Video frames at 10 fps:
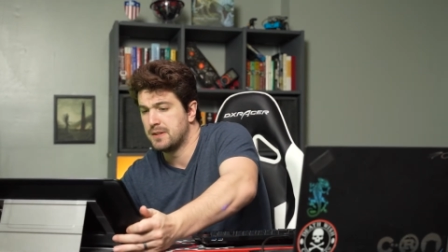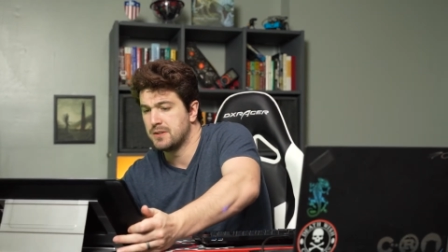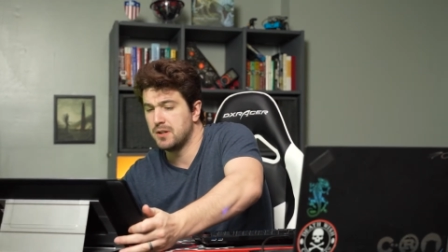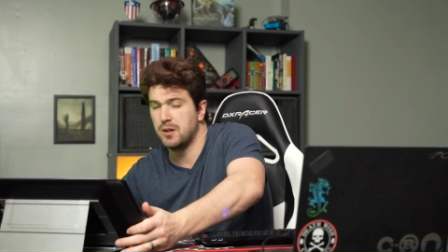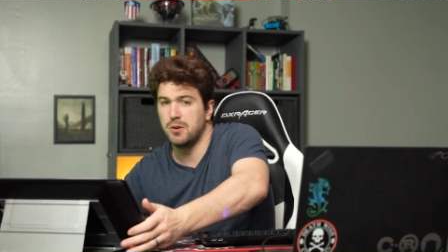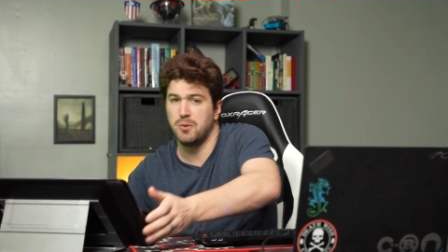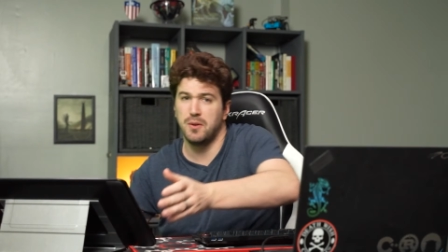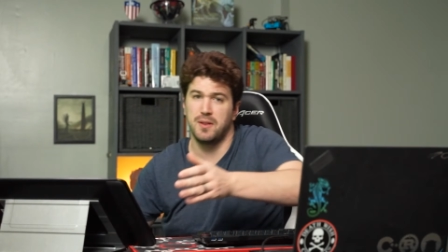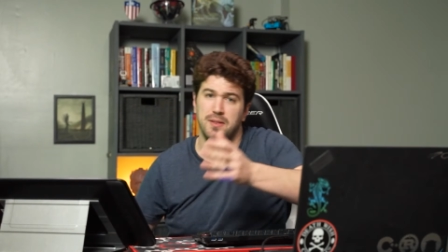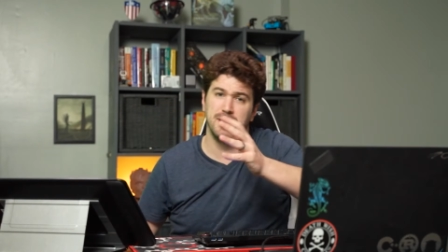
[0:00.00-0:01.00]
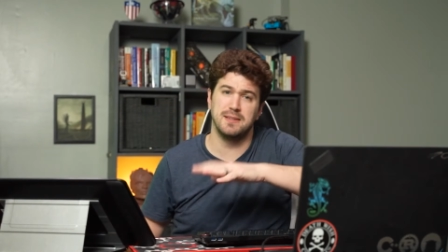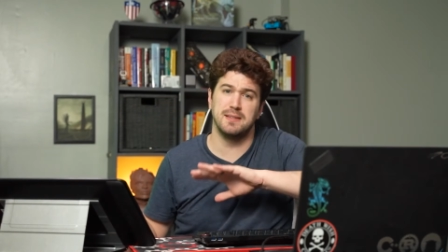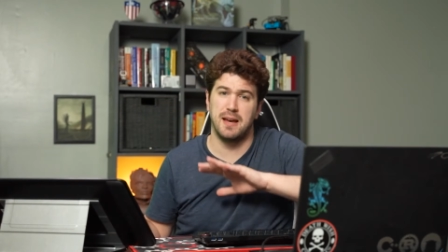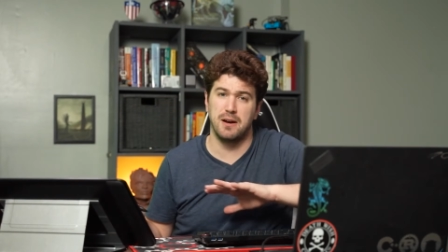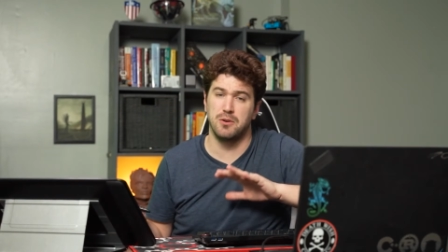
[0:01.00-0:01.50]
So this
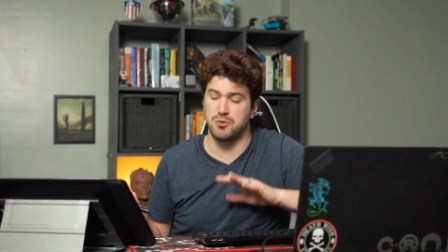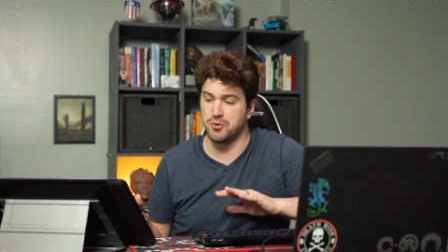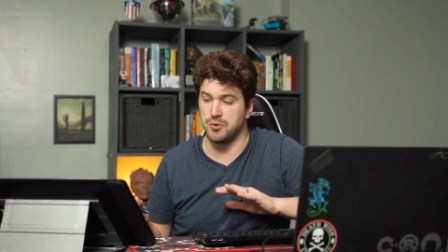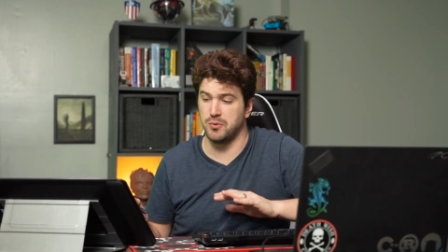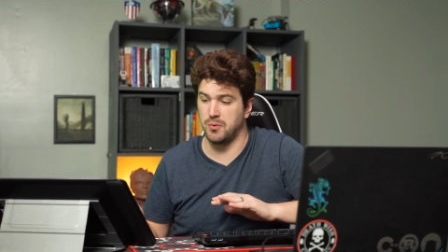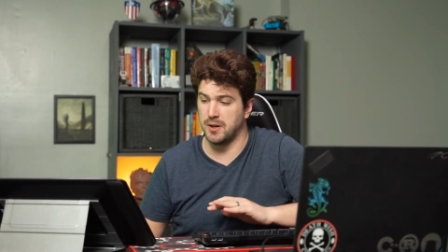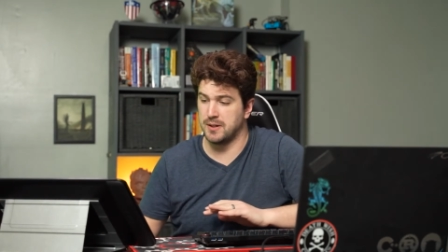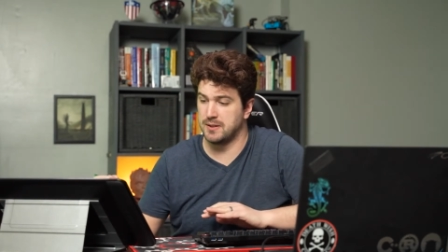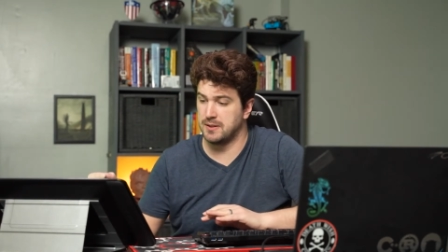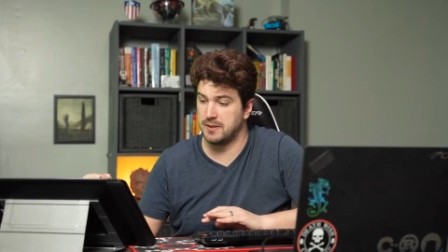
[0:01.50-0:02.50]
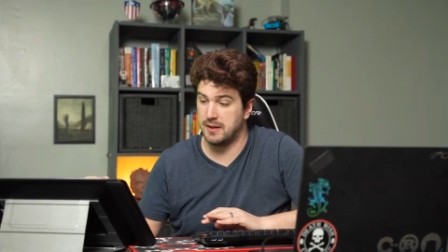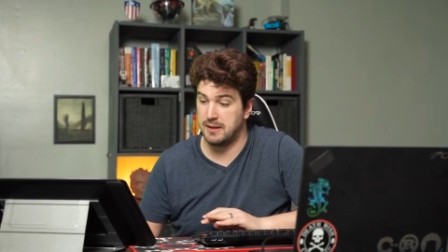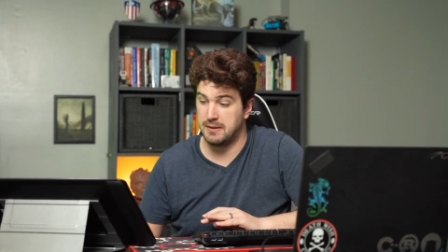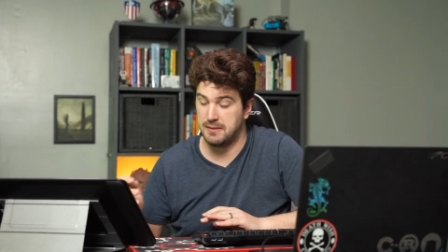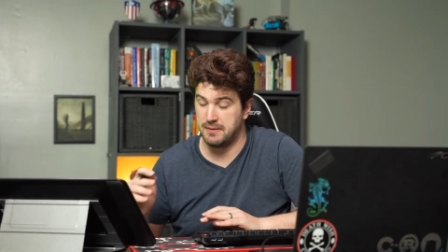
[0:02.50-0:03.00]
is how chroot works
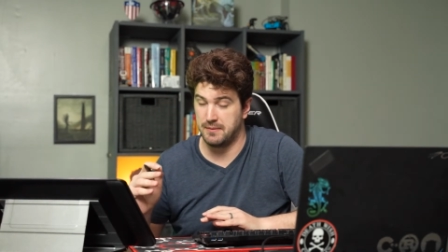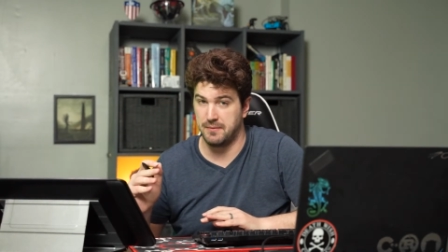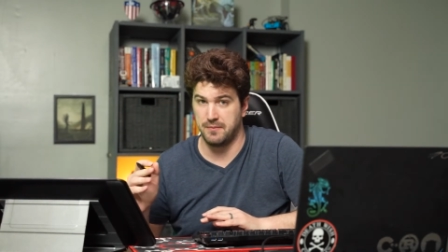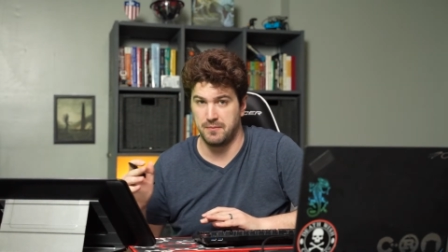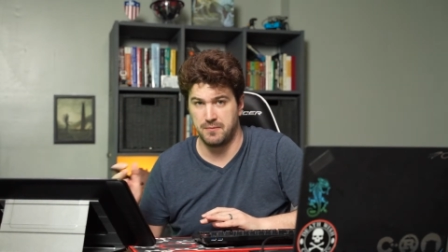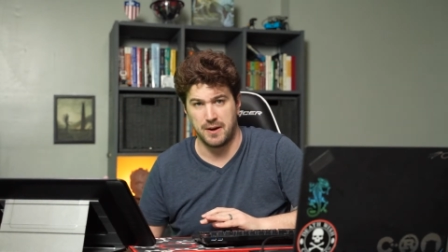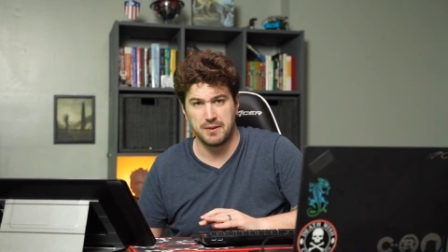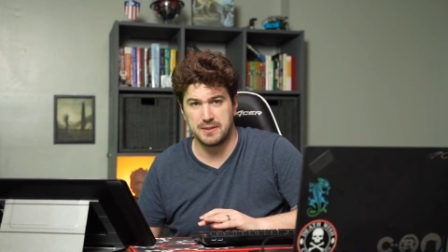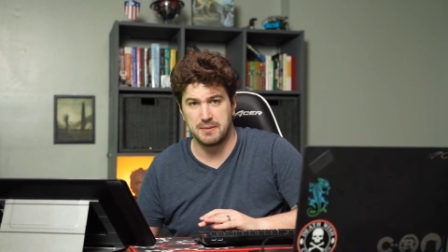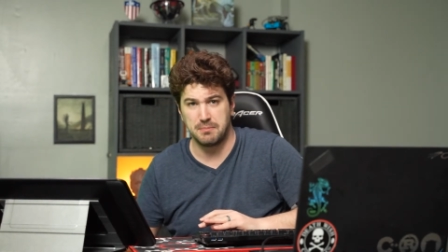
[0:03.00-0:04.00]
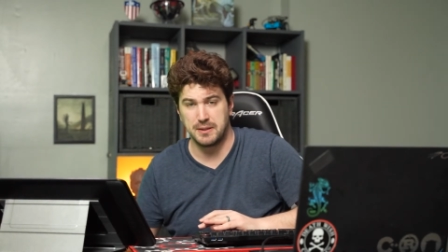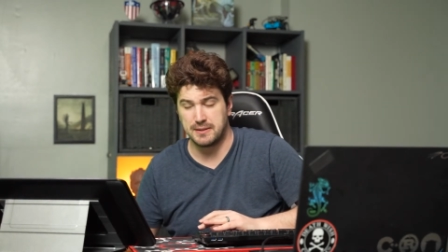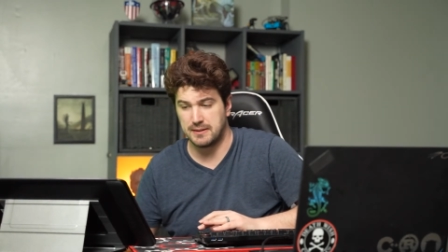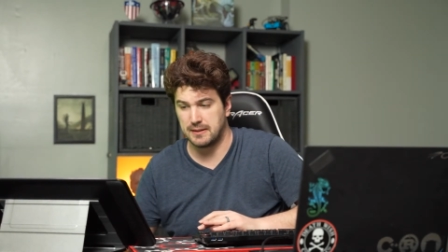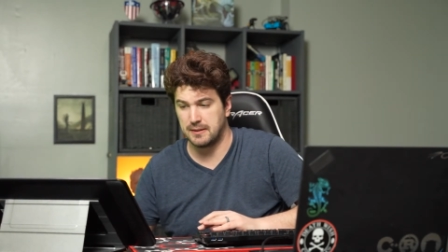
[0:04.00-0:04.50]
very
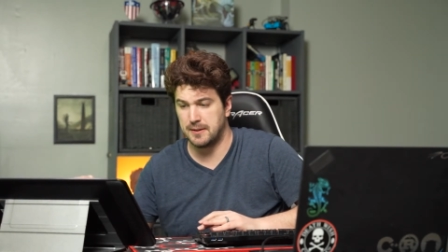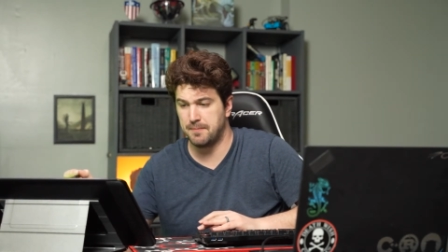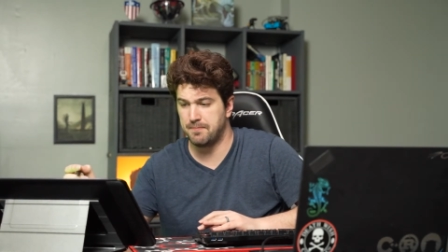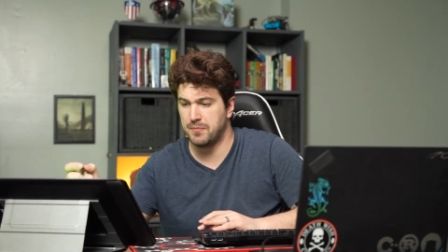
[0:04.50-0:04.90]
simplistically.